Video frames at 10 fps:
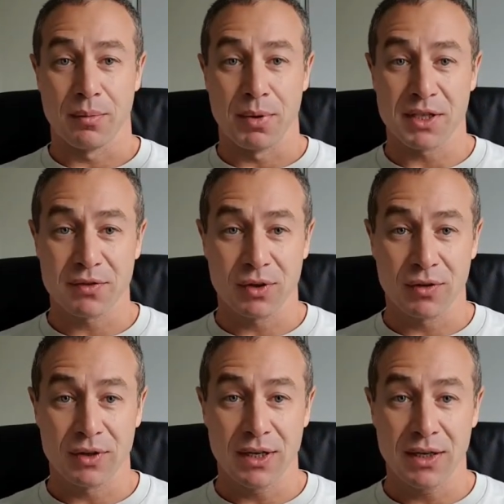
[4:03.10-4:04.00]
best phone of
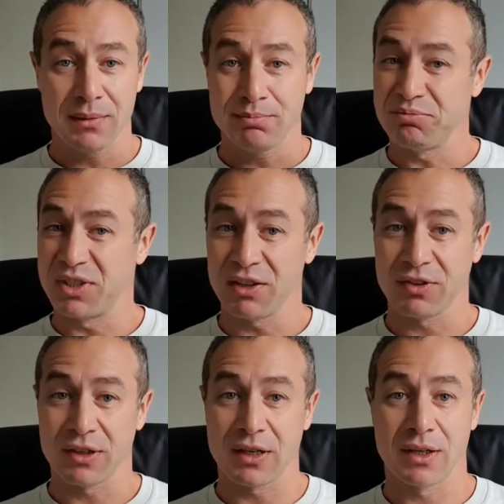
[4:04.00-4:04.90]
the year,
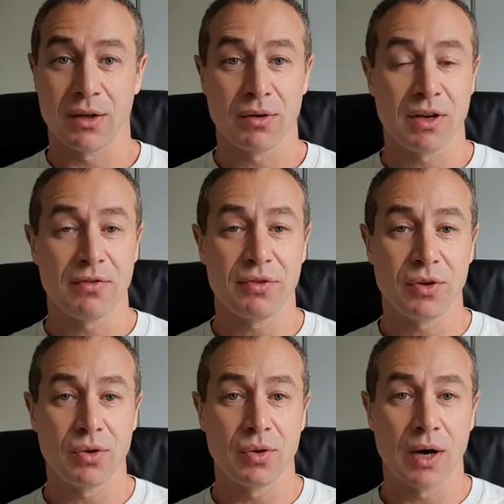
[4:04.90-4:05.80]
definitely no. If
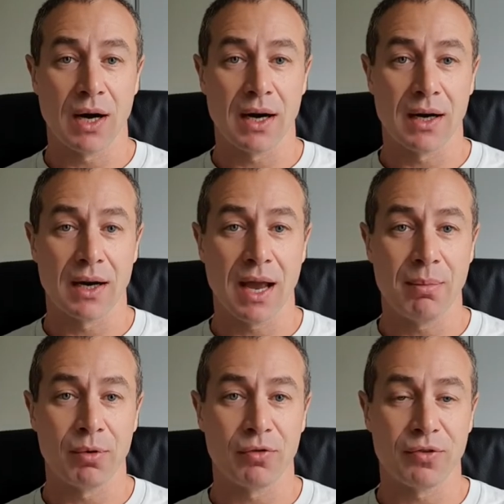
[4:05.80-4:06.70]
you are
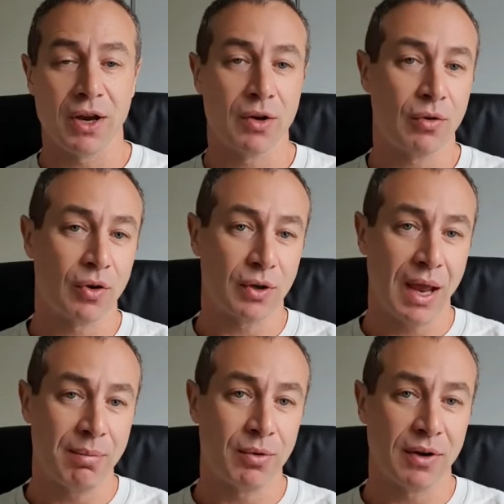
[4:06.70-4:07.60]
Apple fan or got
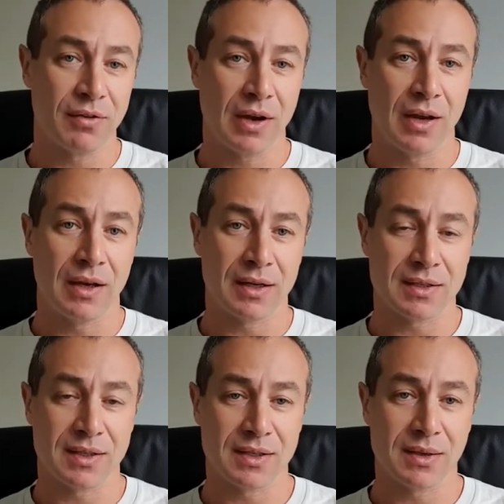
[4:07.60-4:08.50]
Apple
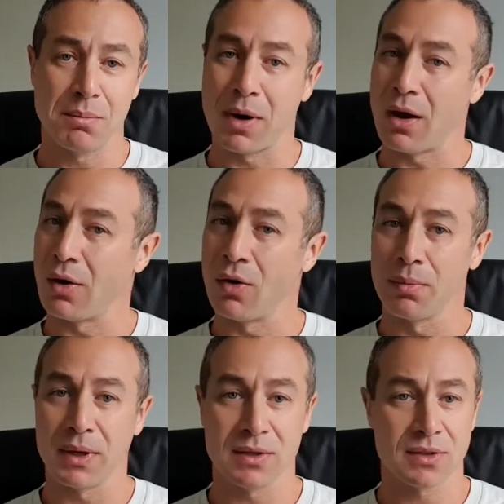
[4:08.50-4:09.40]
ecosystem, by all
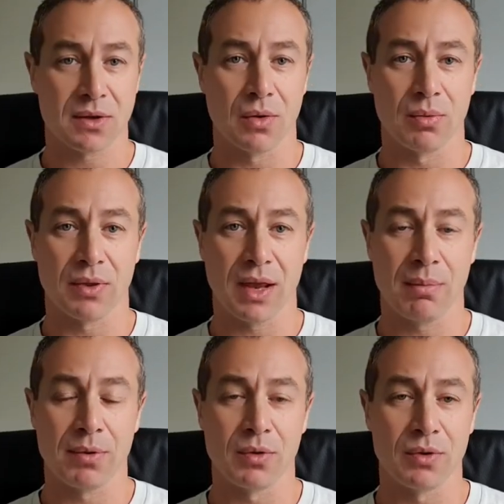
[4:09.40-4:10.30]
means go with
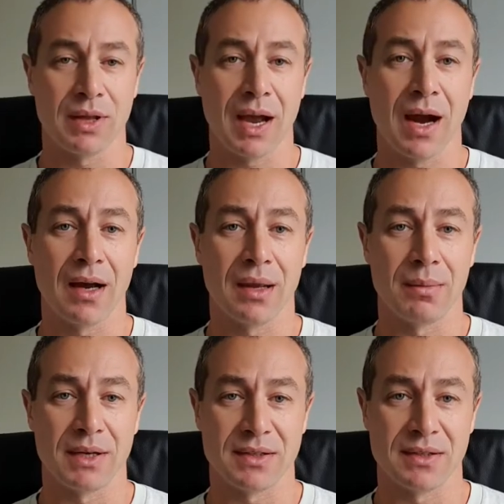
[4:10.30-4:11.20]
Apple. There are
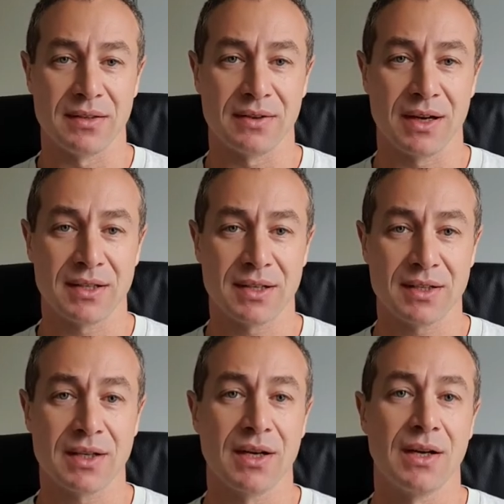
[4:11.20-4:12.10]
amazing
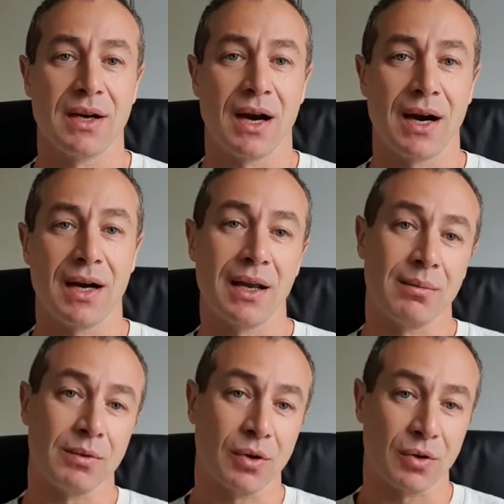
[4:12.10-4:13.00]
devices. I
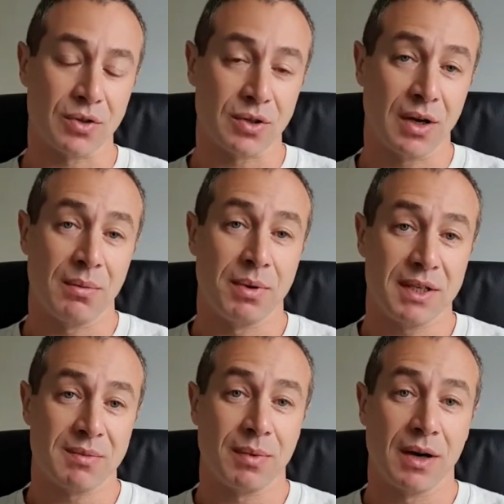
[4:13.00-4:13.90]
am not. I
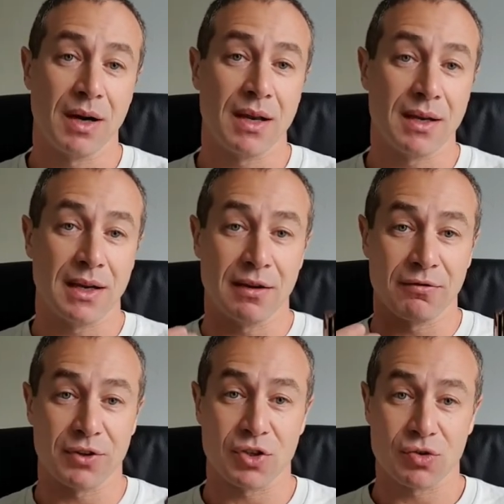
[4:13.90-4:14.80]
base my
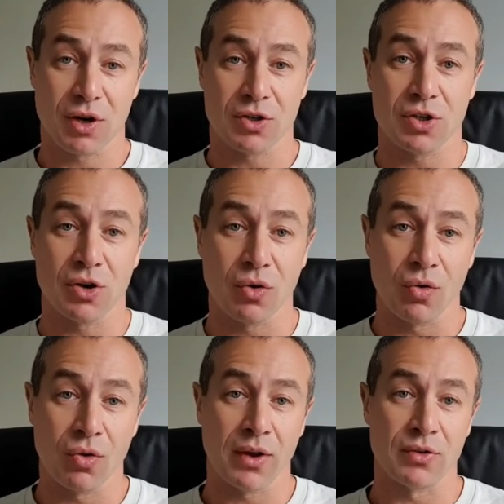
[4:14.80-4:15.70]
infrastructure
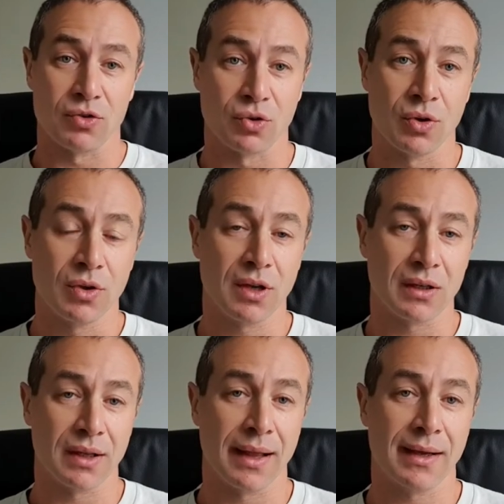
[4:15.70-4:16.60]
on Android,
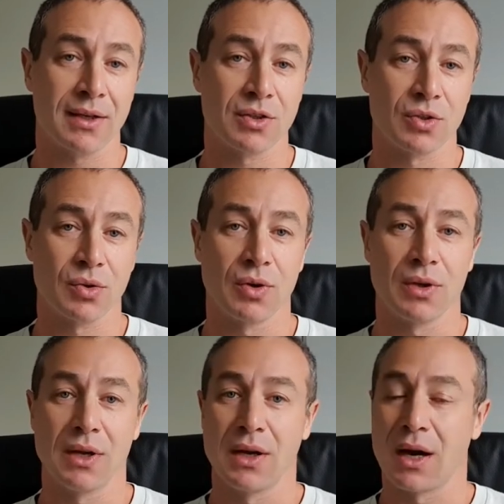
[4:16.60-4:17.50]
and I like
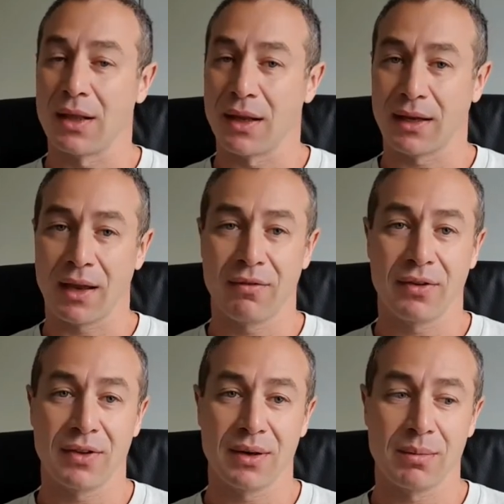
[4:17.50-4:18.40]
Android. I like
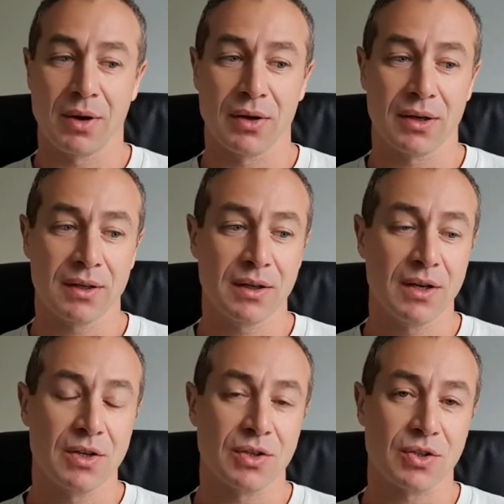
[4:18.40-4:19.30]
everything about it,
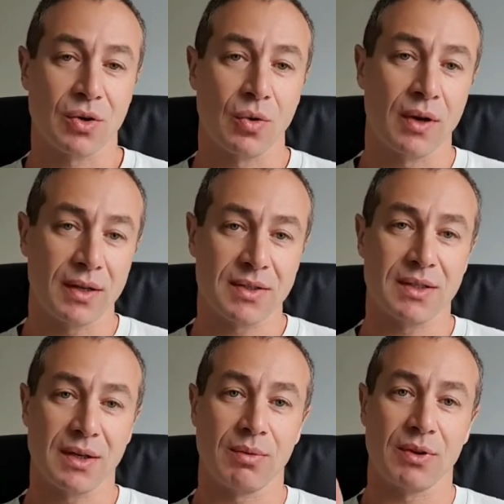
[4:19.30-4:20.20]
so let's
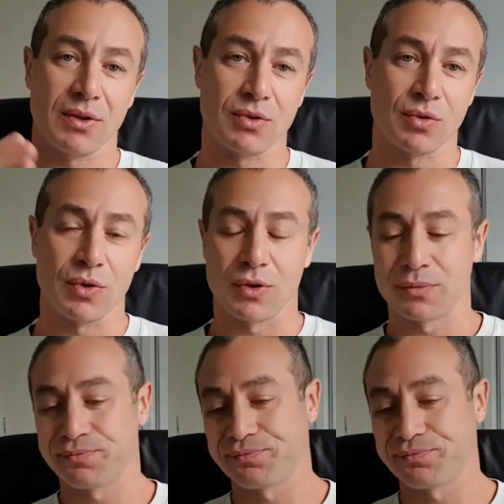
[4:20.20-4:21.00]
stick with Android.